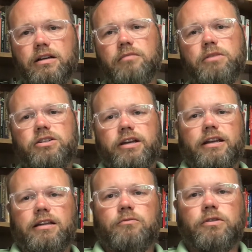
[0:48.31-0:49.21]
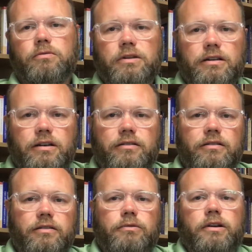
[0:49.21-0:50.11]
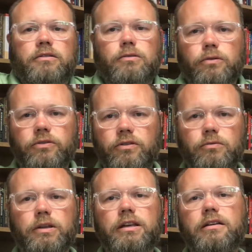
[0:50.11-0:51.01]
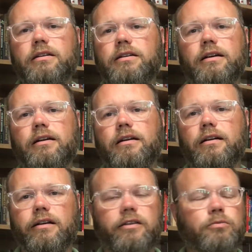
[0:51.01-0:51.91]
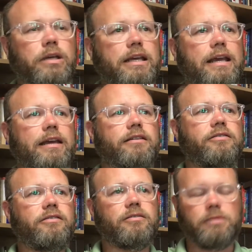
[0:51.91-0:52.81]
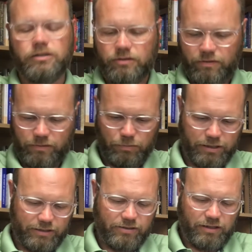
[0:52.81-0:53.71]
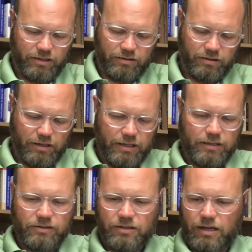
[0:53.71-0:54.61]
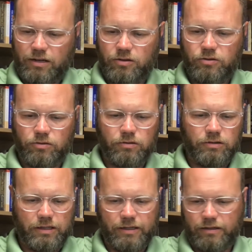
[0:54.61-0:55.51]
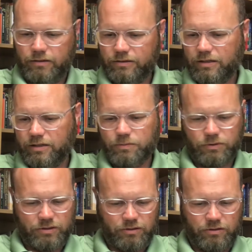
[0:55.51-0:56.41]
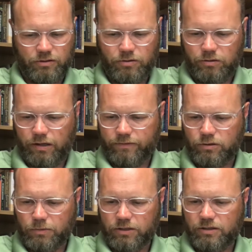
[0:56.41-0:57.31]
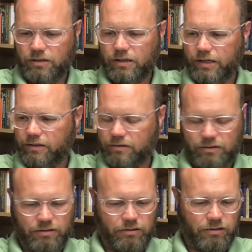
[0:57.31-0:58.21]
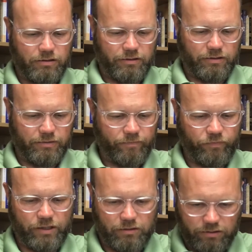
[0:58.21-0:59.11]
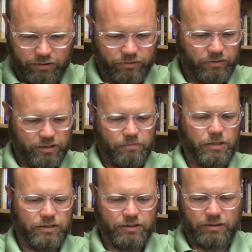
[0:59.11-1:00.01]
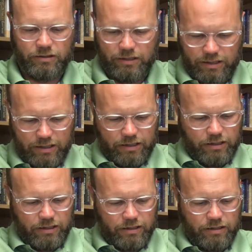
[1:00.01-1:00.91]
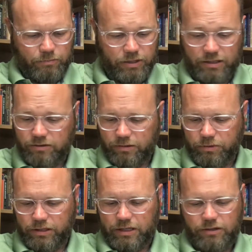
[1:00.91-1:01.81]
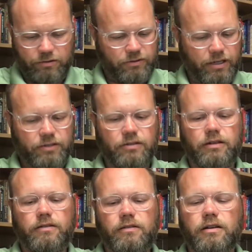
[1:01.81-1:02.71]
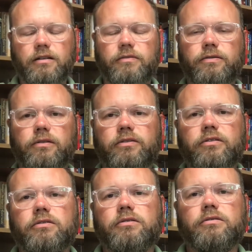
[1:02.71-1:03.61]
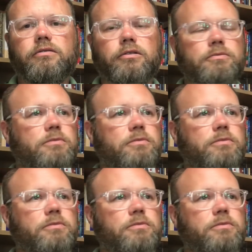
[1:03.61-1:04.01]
be checking in with one another throughout the course of the week uh, as we can, just to make sure everybody's staying staying cool. Uh, it's not supposed to cool off too much at the night. No longer long stretch makes it uh, potentially pretty dangerous, actually, uh, for certain groups